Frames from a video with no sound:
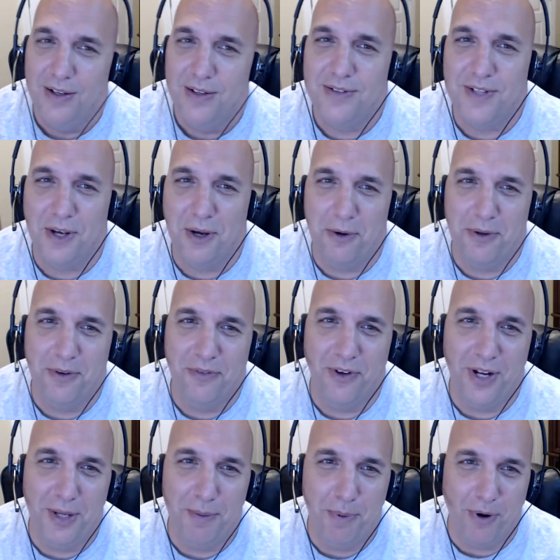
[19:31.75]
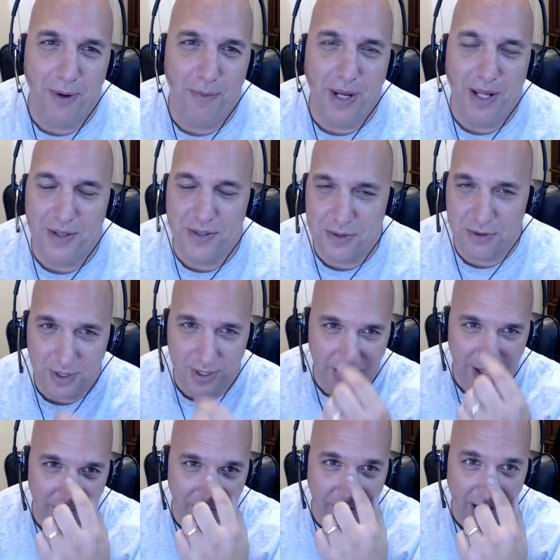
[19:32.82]
So the funny part about the story that I
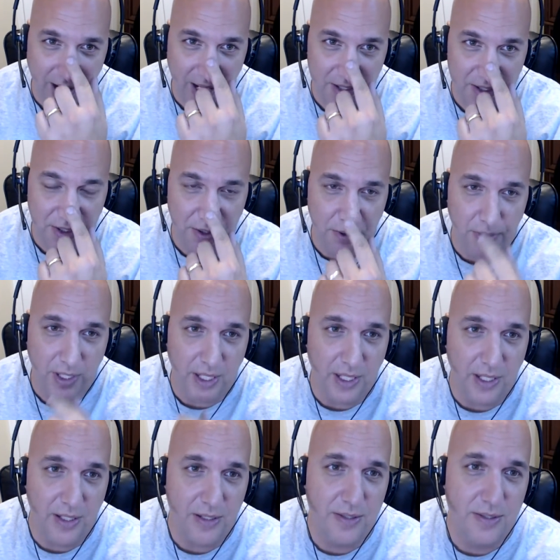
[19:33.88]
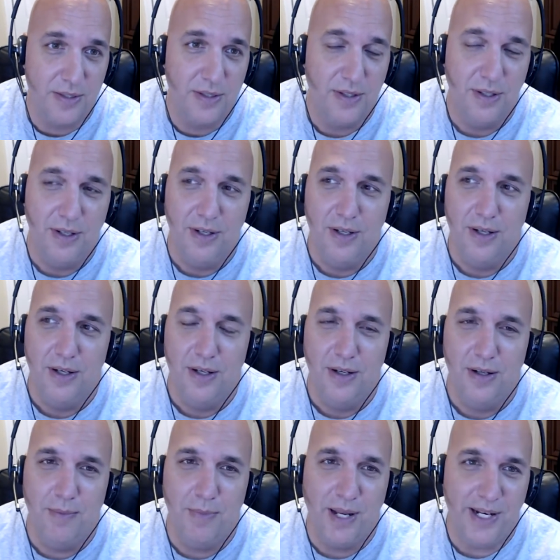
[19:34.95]
never got to is
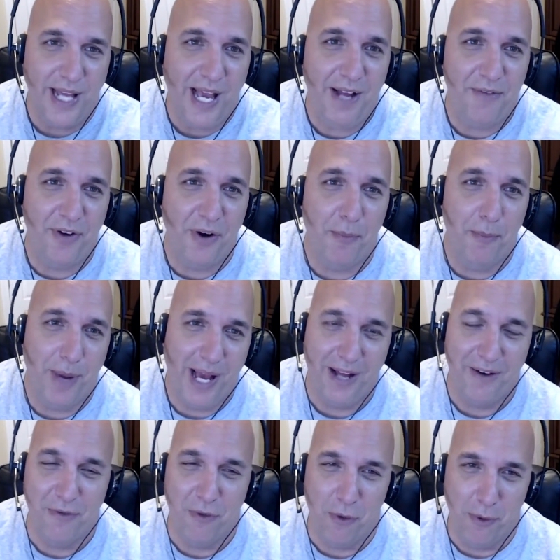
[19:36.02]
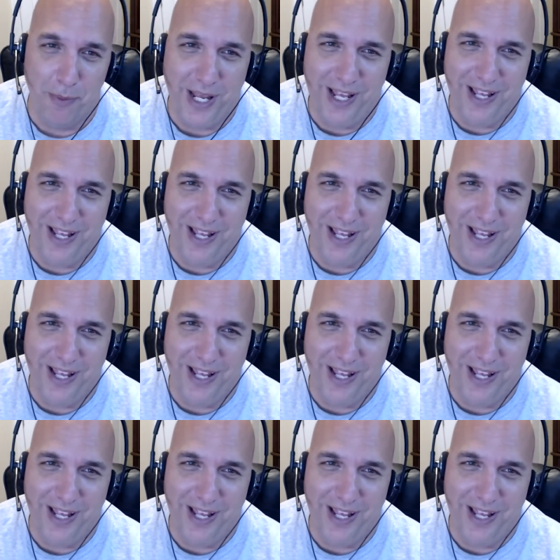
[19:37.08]
my dad felt bad for me.